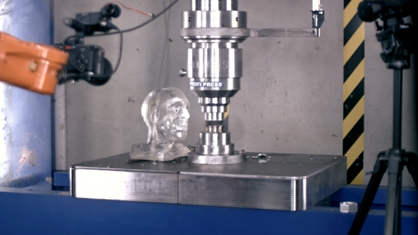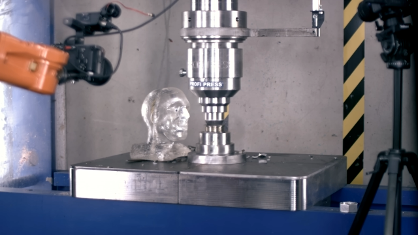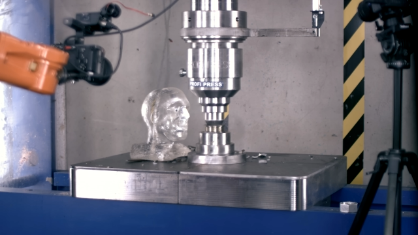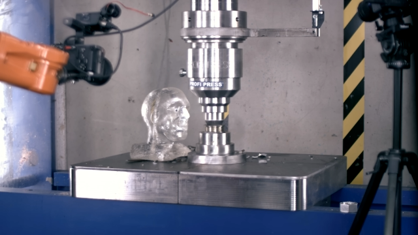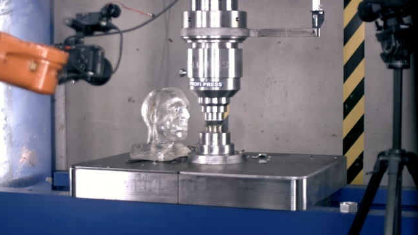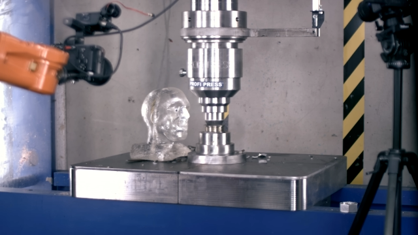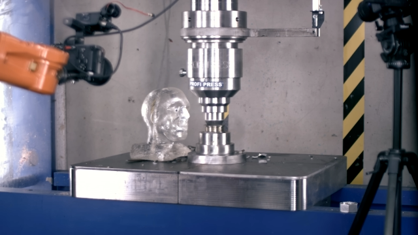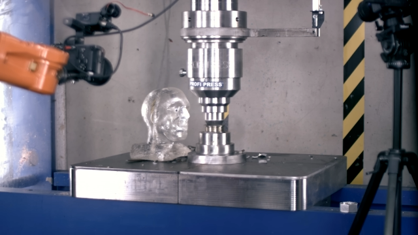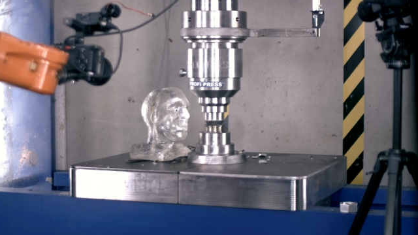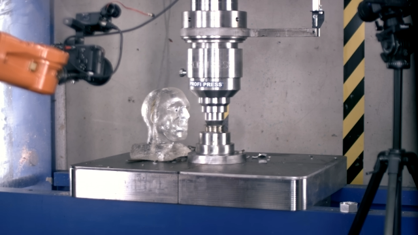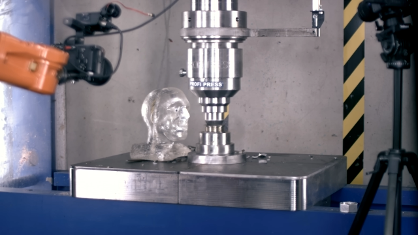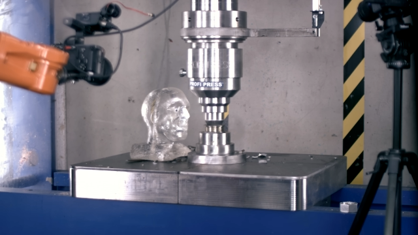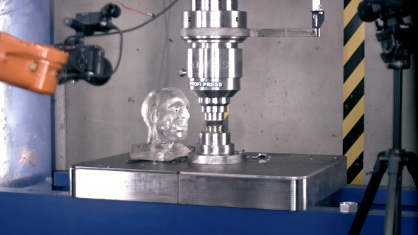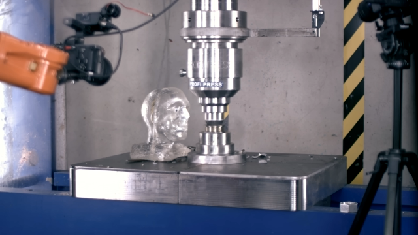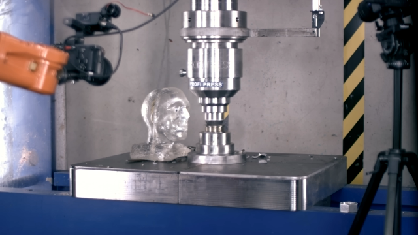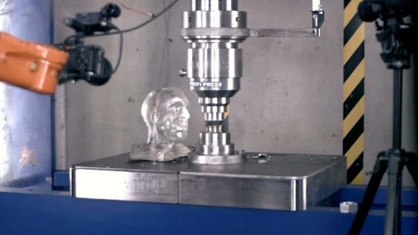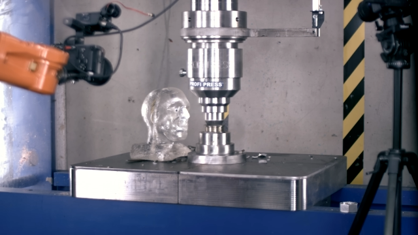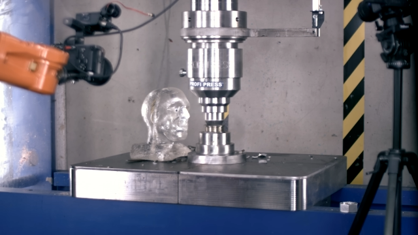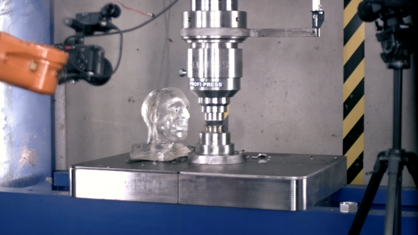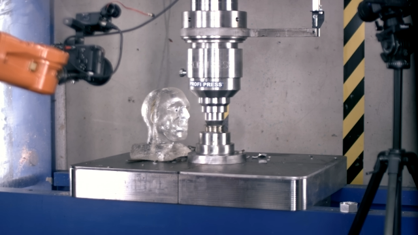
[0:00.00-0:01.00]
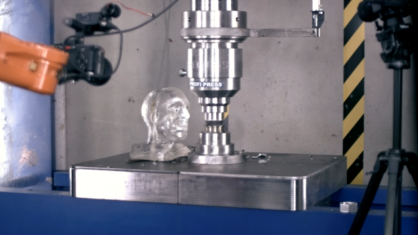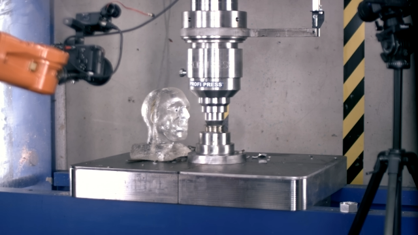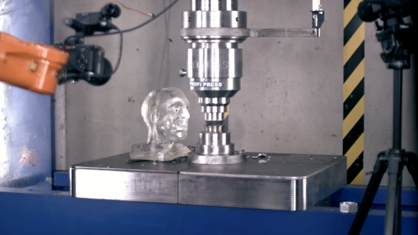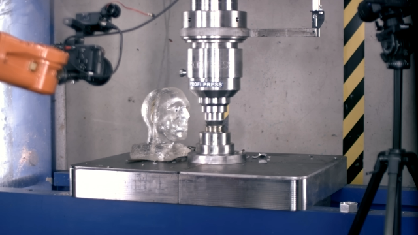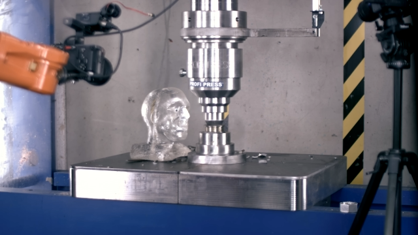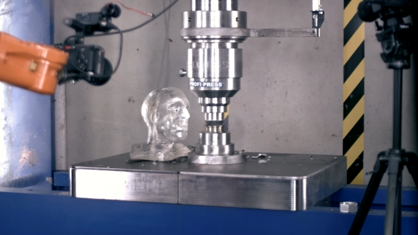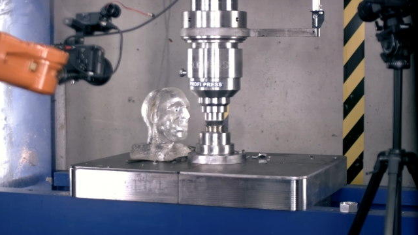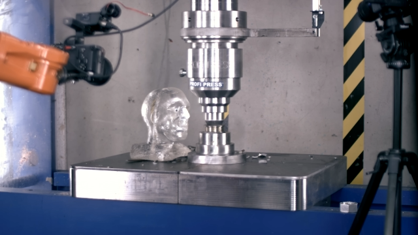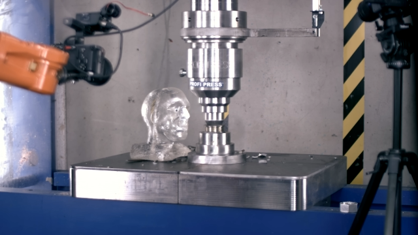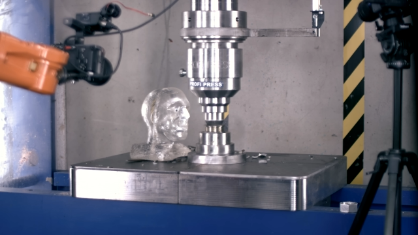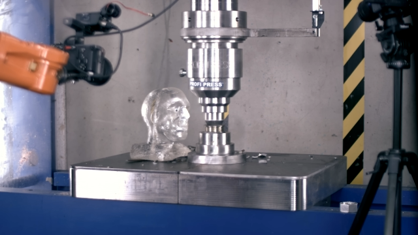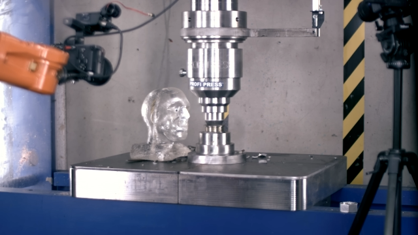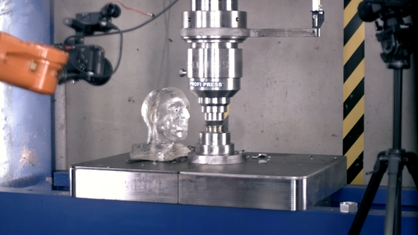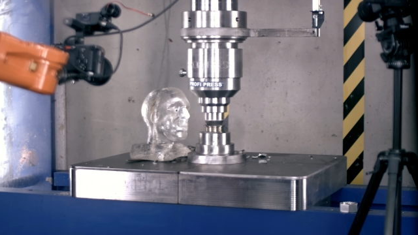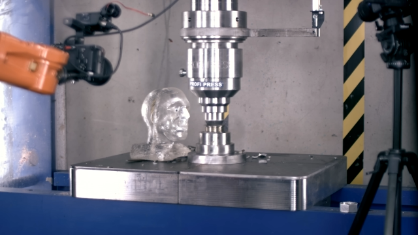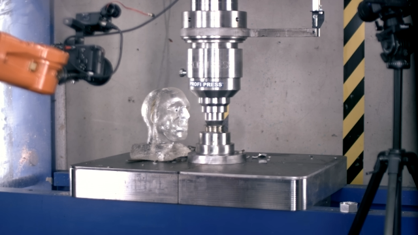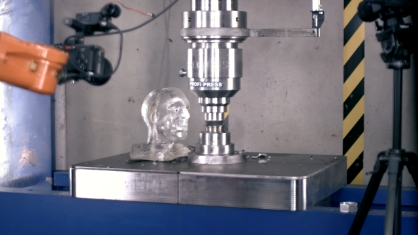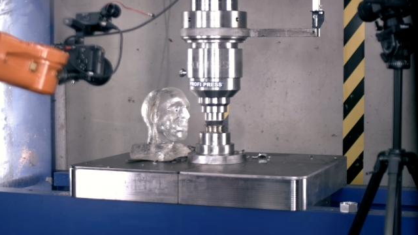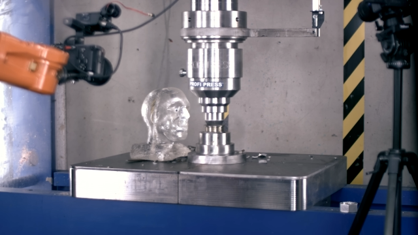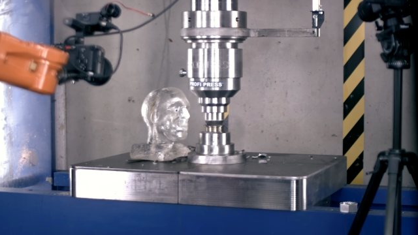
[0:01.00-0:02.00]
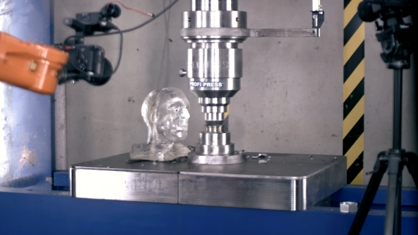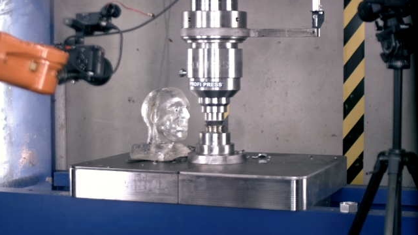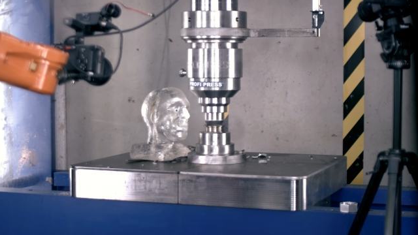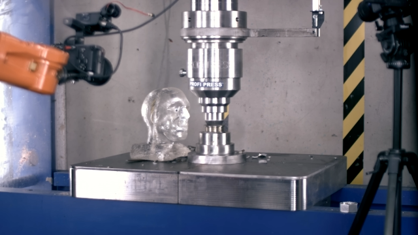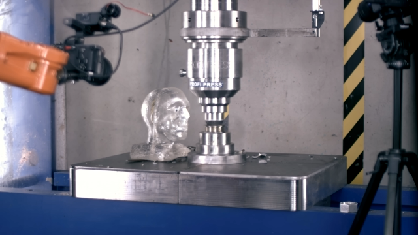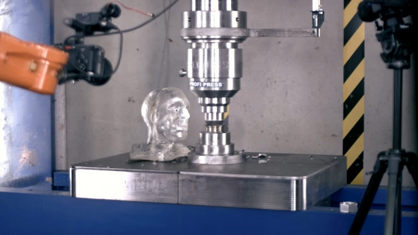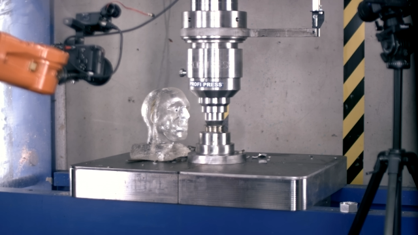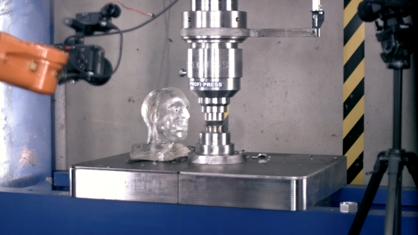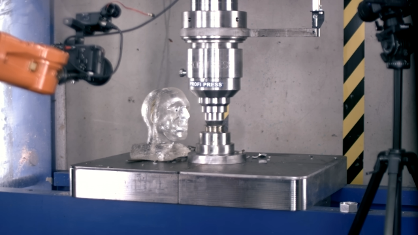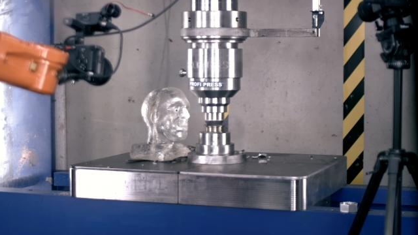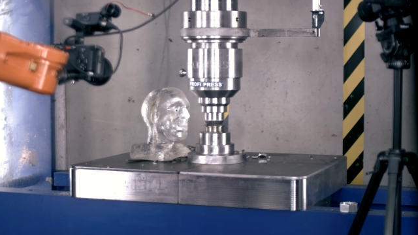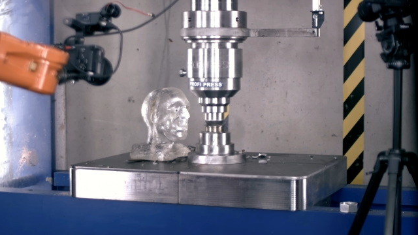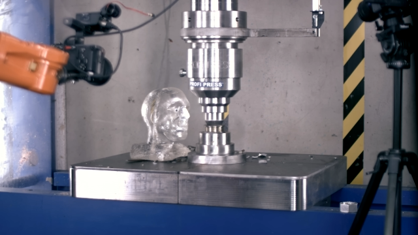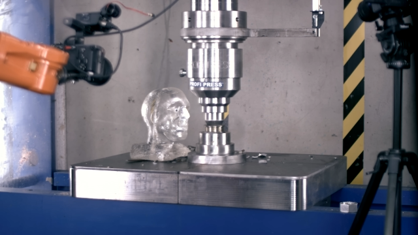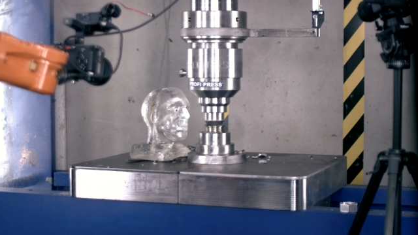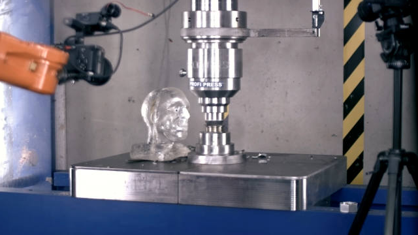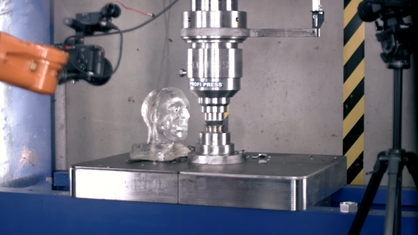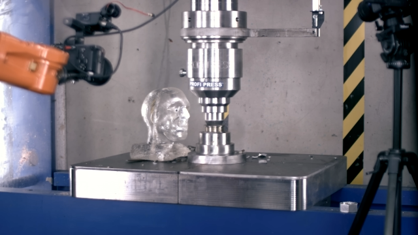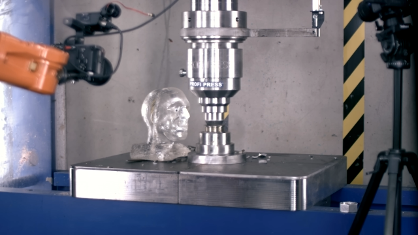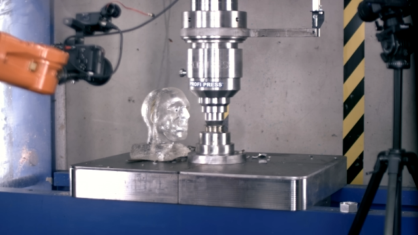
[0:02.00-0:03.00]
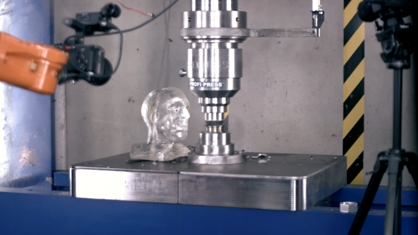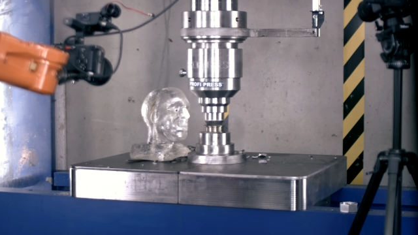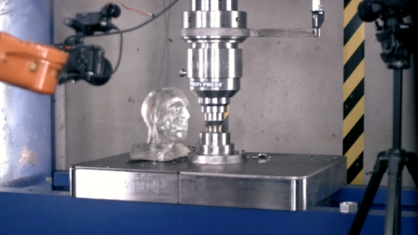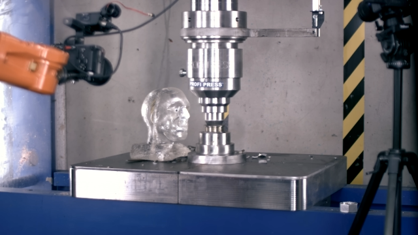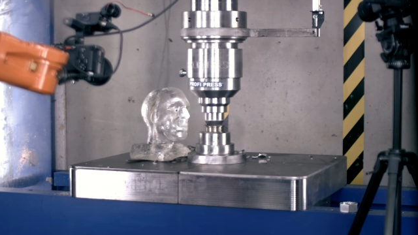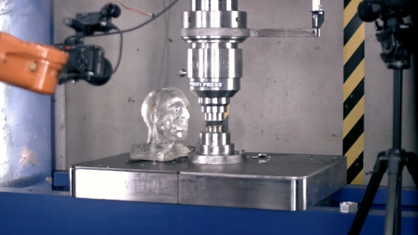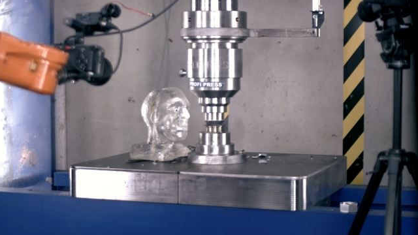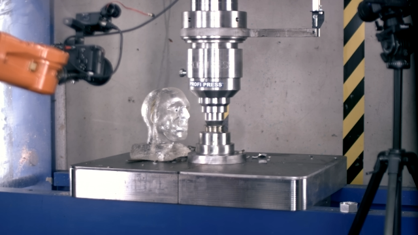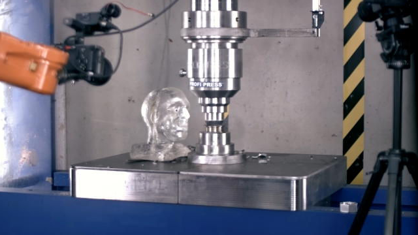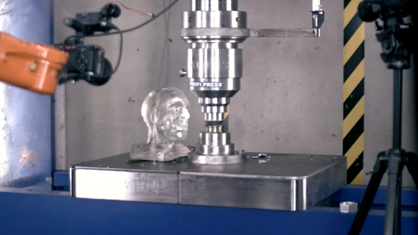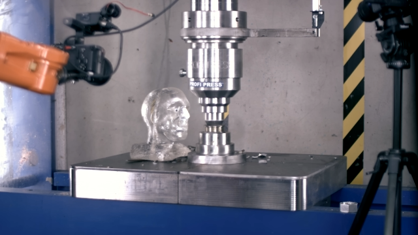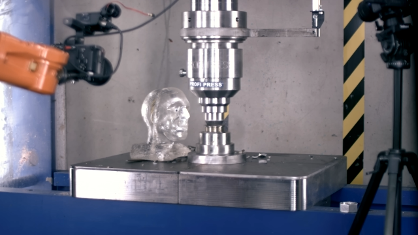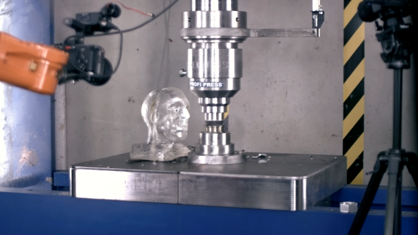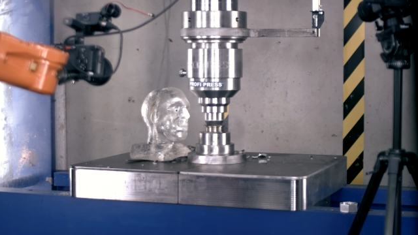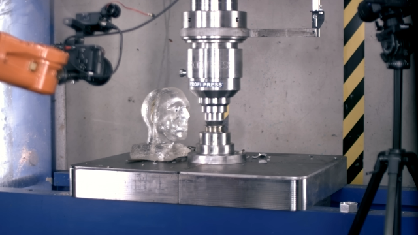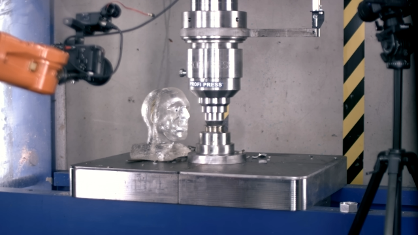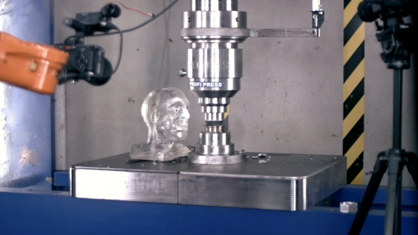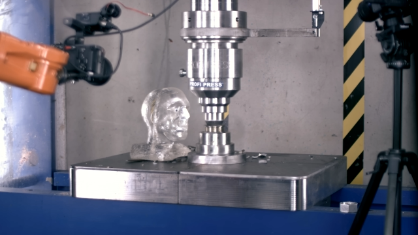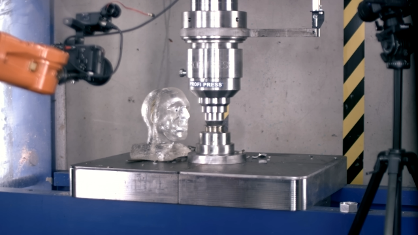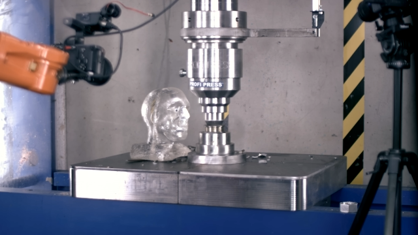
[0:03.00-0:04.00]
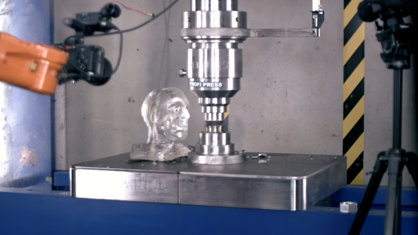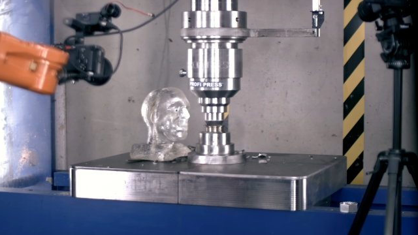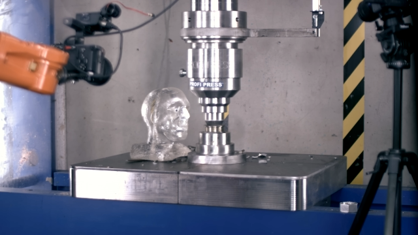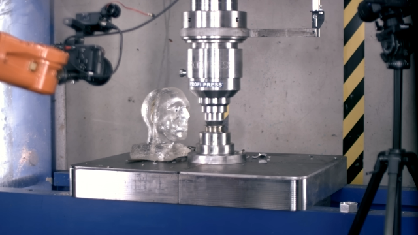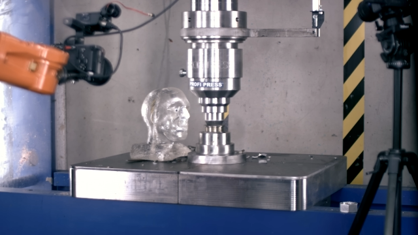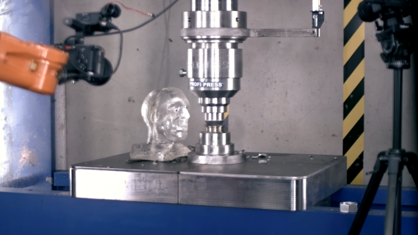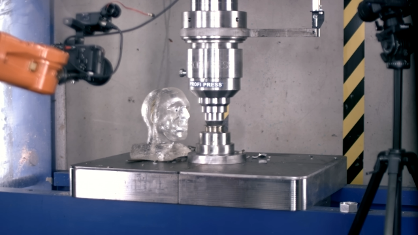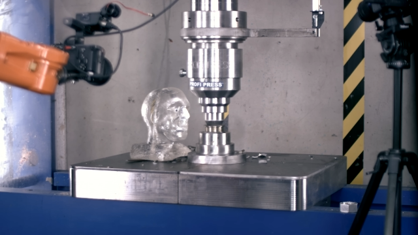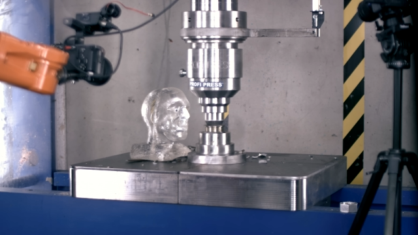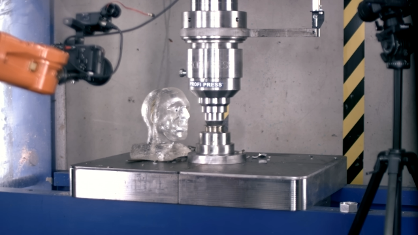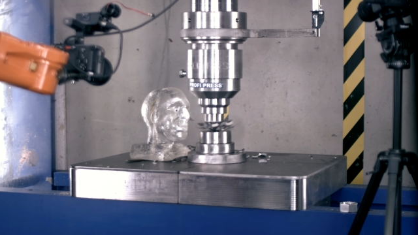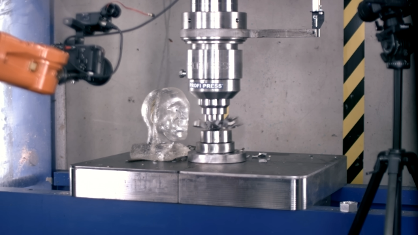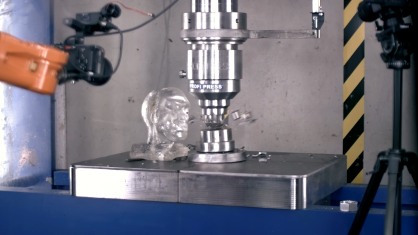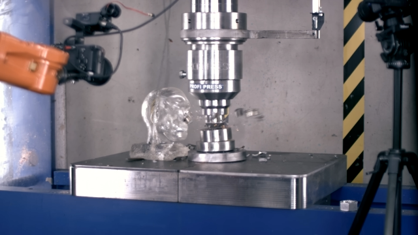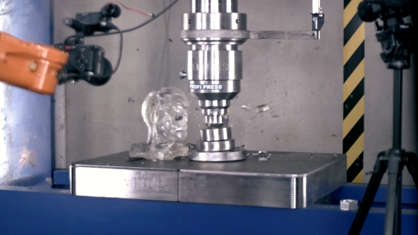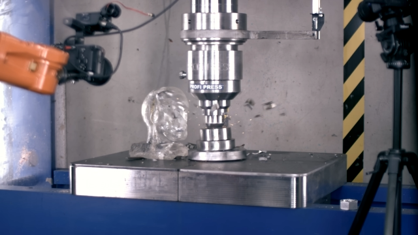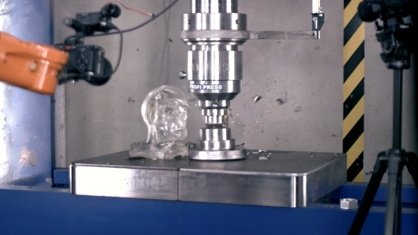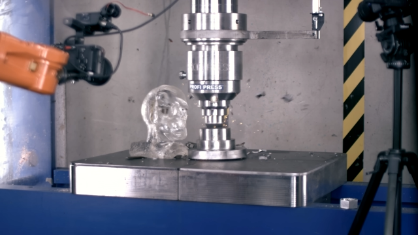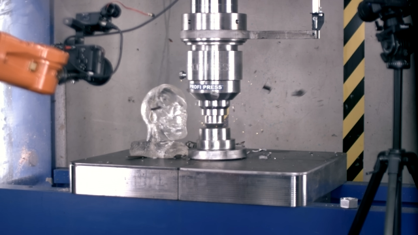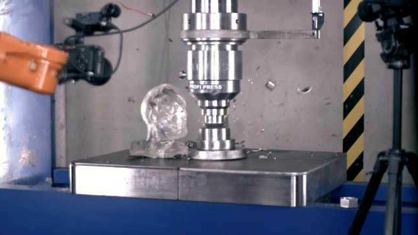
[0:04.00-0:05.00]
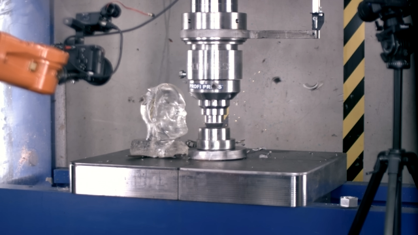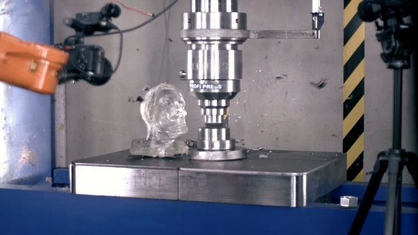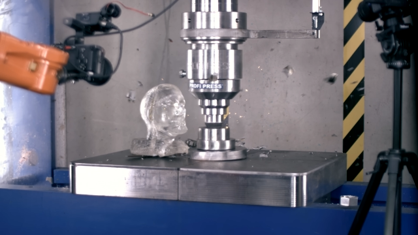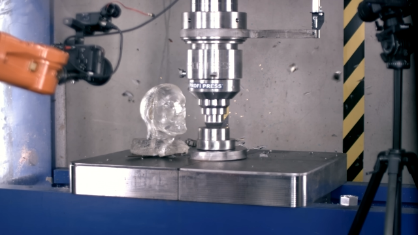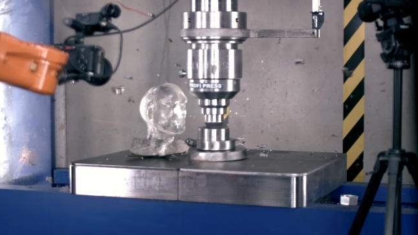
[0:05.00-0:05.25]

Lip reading: No face is visible, so there are no lips to read.